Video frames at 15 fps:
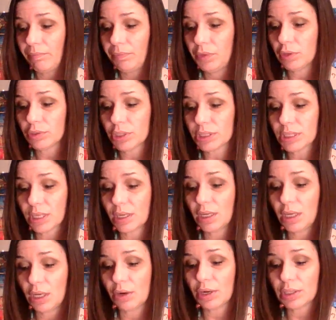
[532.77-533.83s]
You're just going to
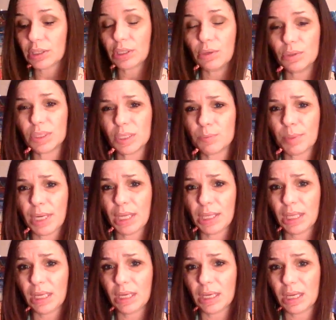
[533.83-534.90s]
hear excuses, but I
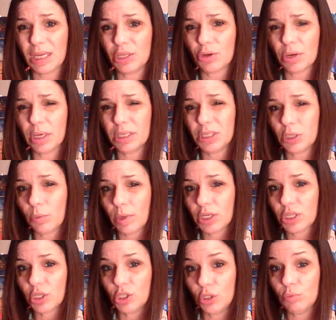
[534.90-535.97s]
think in your
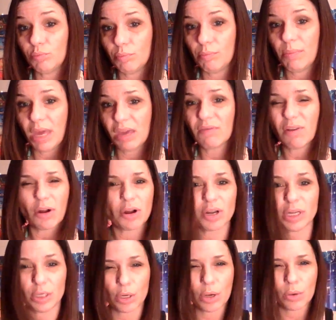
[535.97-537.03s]
intuition, you may have
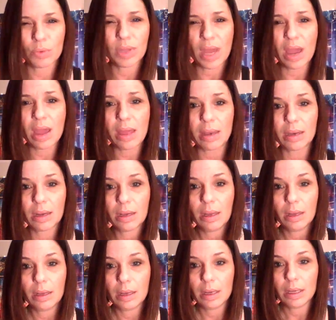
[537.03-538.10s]
already known that.
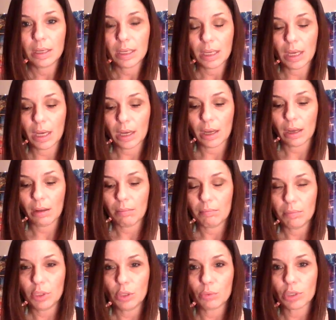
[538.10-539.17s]

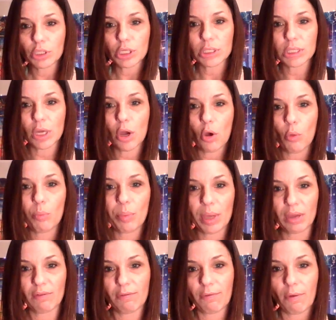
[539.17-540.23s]
You were just
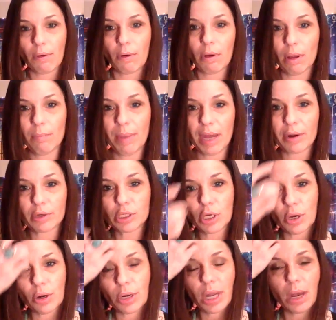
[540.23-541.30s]
hoping for a better
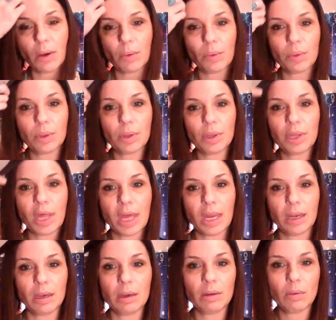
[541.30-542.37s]
turnout
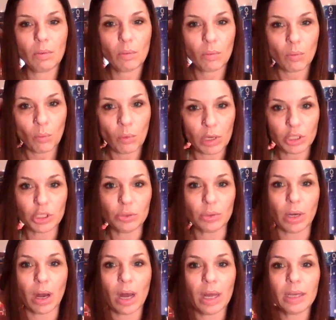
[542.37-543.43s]
than what you
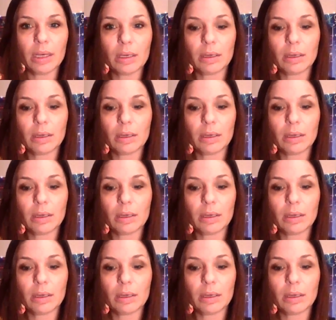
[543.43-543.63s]
got,